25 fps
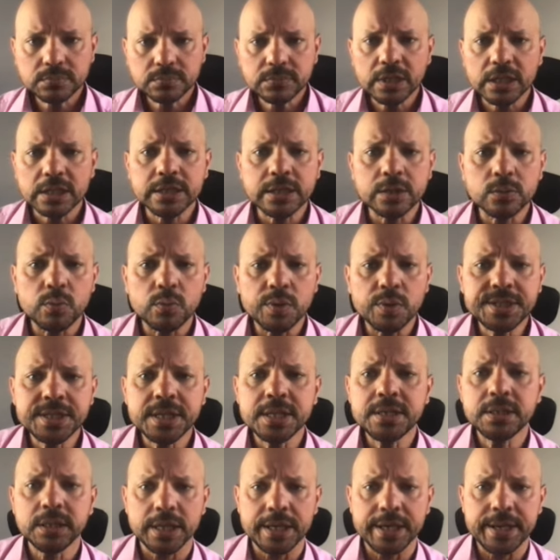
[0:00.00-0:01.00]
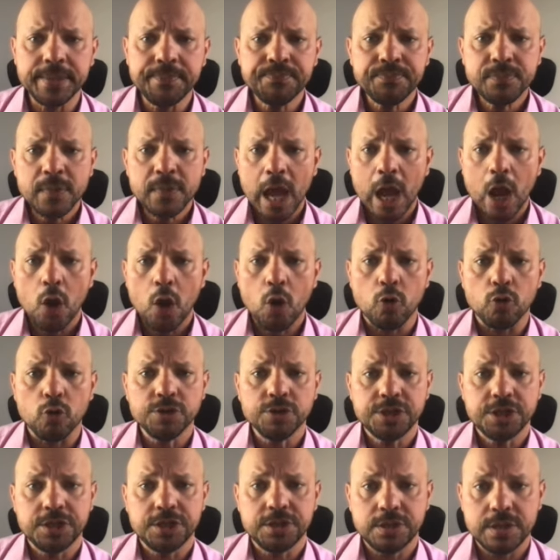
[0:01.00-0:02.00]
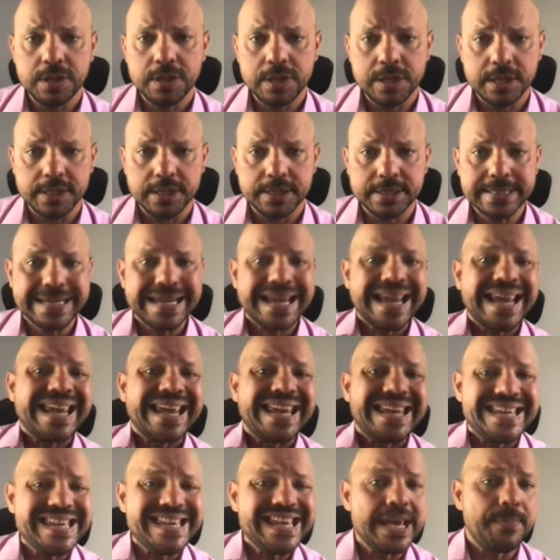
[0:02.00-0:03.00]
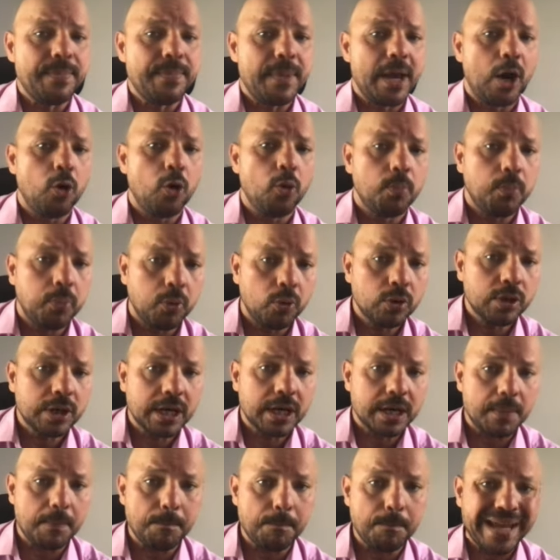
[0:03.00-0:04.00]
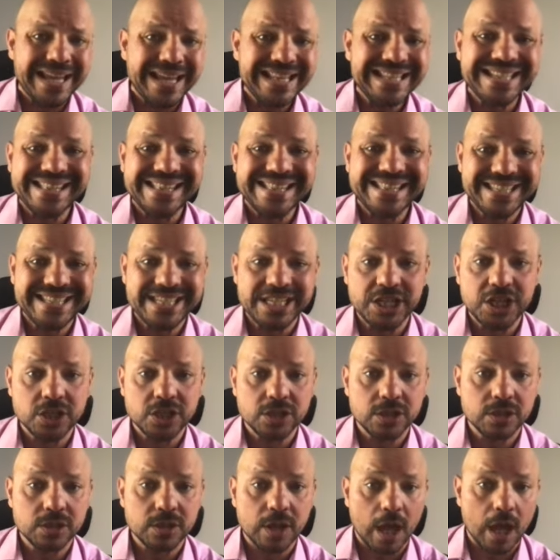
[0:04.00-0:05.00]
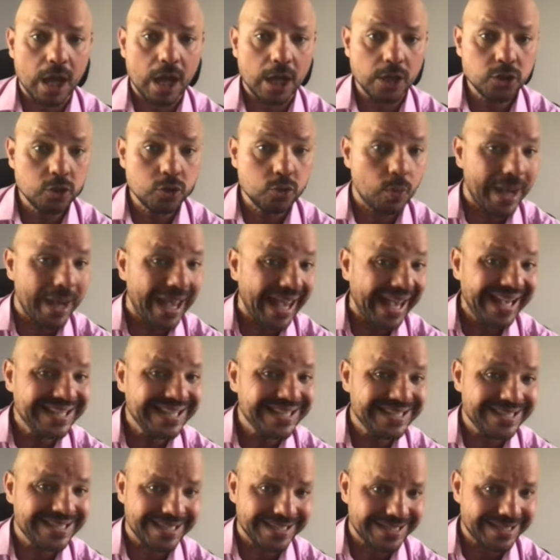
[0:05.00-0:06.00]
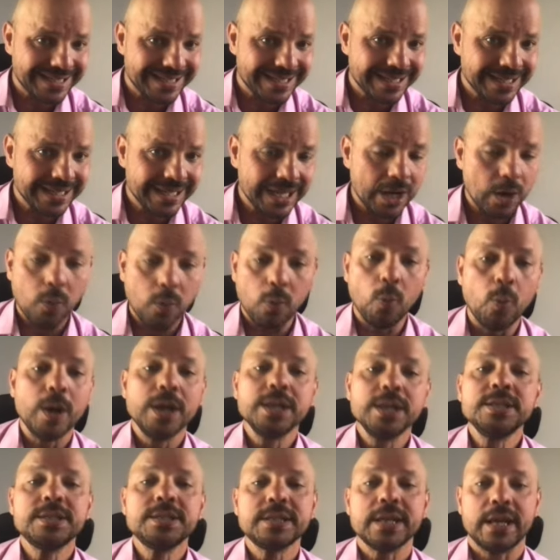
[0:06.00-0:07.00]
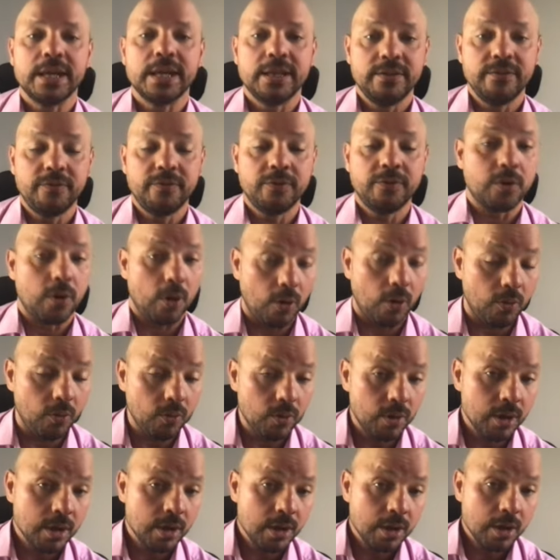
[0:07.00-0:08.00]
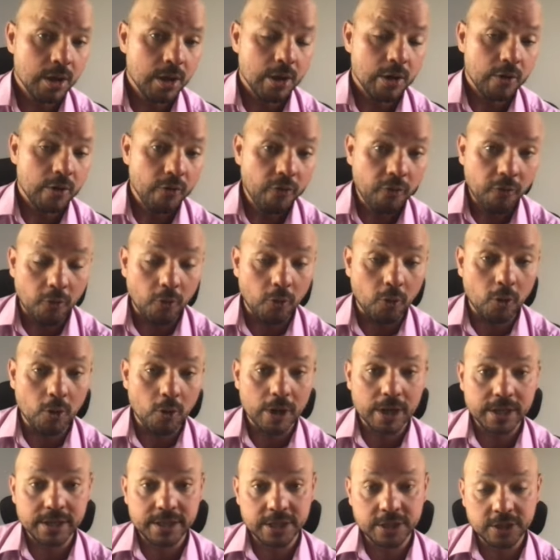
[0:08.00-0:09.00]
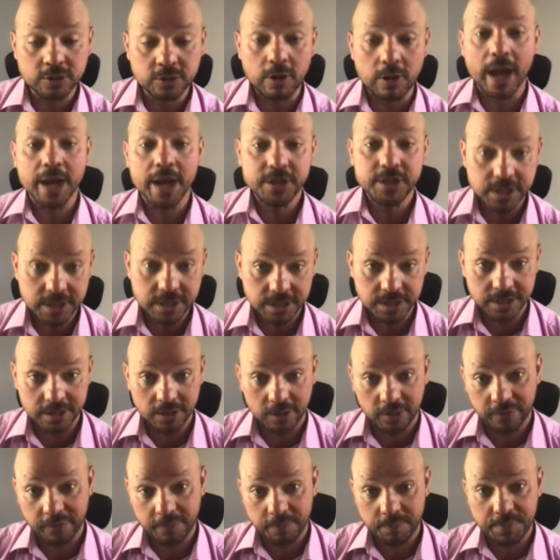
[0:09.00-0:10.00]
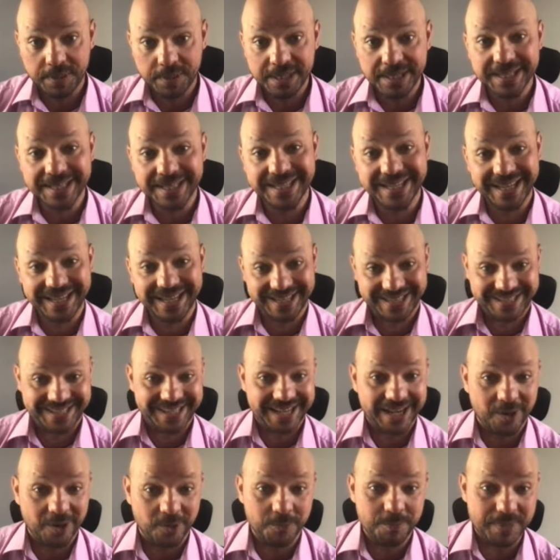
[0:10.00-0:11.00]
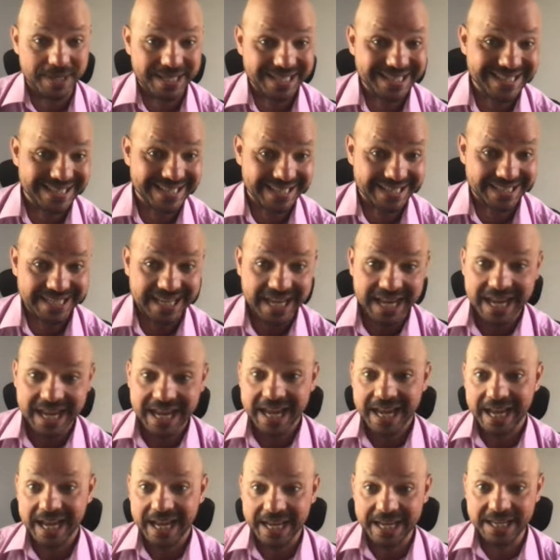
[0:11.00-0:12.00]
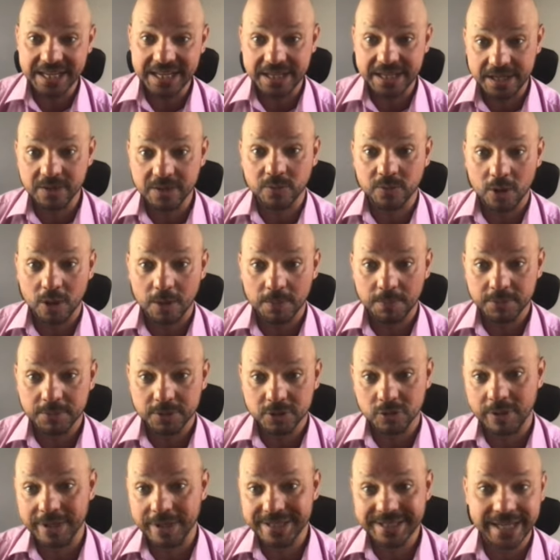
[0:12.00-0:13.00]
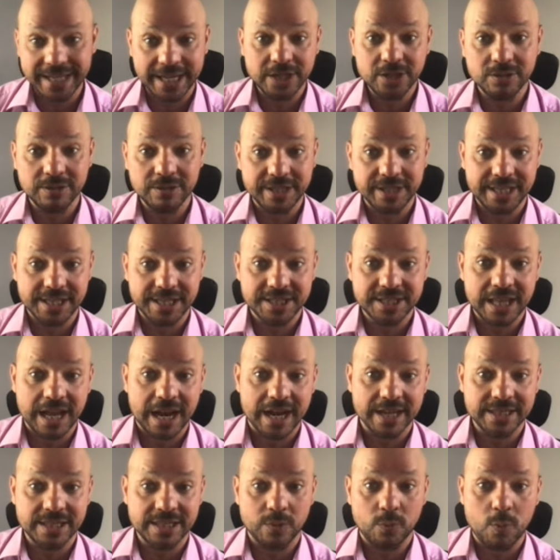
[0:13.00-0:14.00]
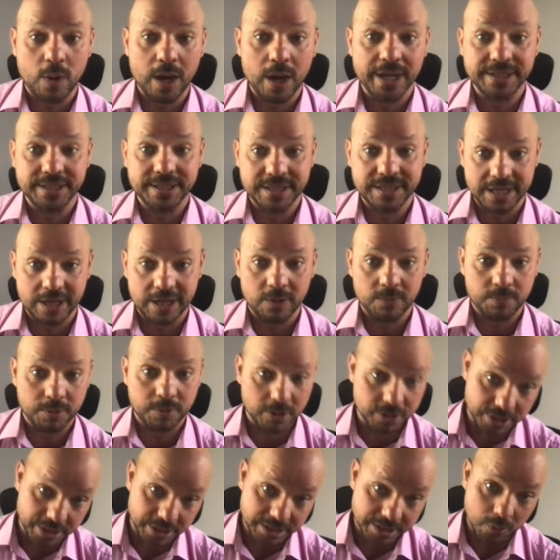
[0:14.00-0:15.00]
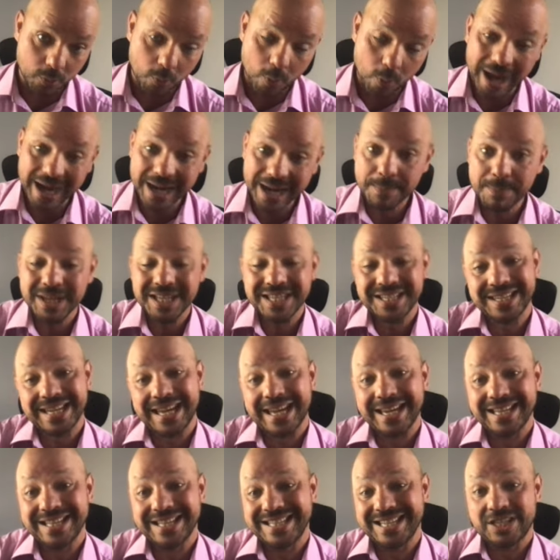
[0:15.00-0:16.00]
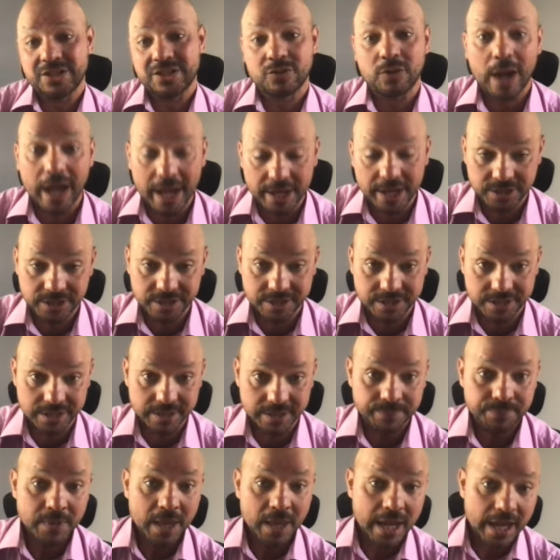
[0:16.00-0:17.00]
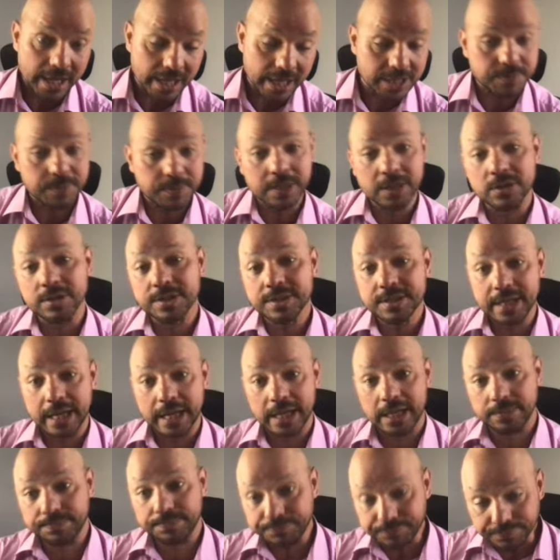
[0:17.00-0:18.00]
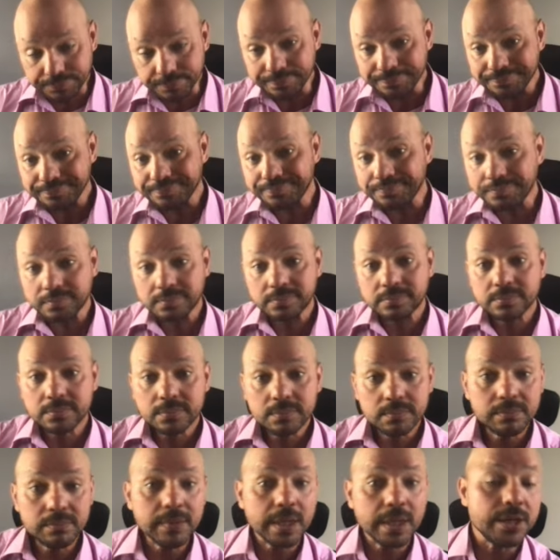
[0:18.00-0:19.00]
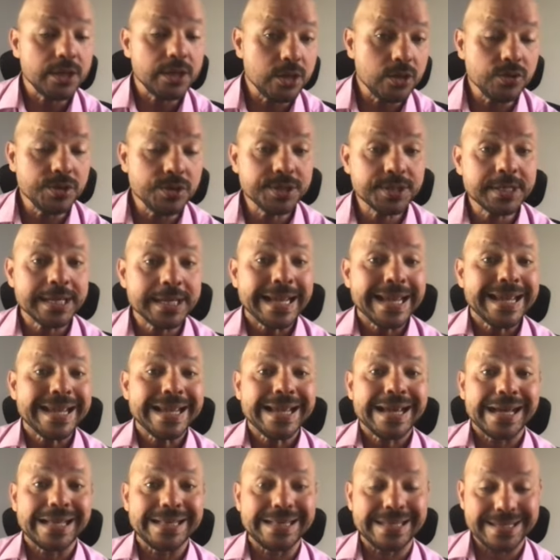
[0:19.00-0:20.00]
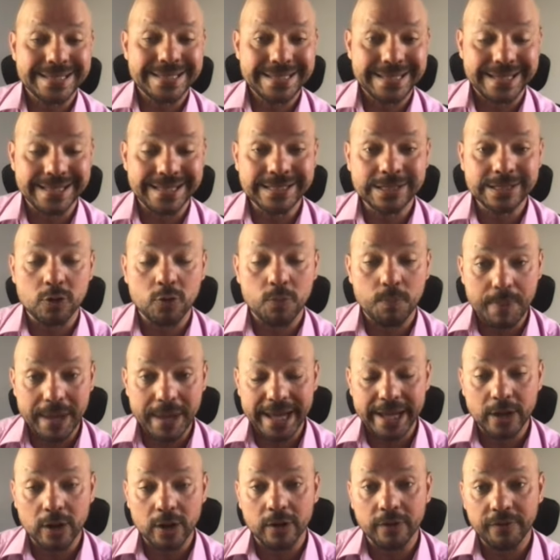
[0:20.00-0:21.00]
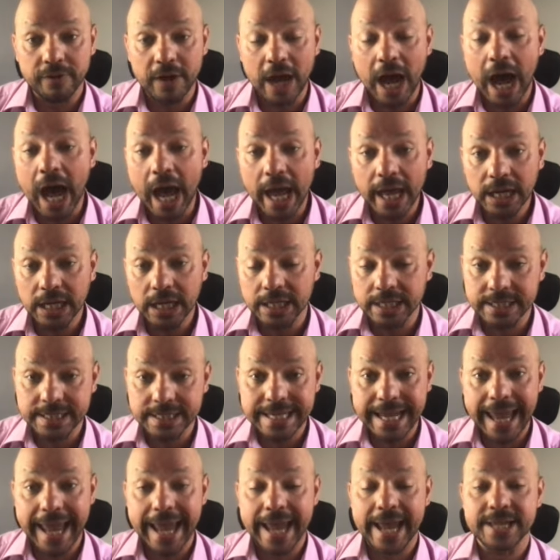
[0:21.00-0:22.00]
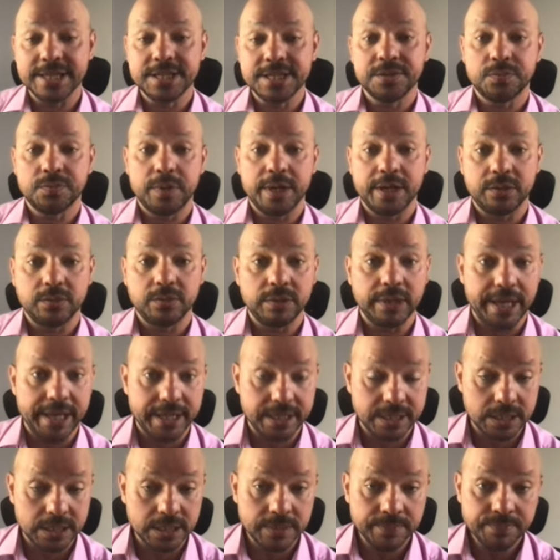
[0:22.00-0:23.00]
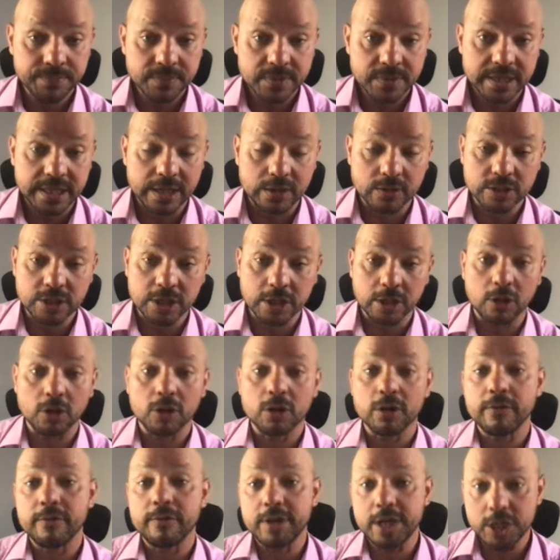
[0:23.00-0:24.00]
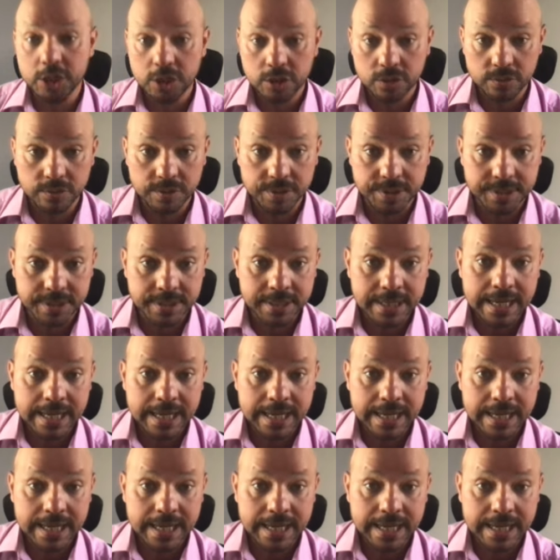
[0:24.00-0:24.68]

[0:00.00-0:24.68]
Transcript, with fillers: the recently constituted EML board made a decision to exit once and for all for the tragedy of PCSIL business in Europe. So essentially they start the winding down project. What am I saying the tragedy? It's because they used the Central Bank of Ireland as a regulator. There was a lot of issues,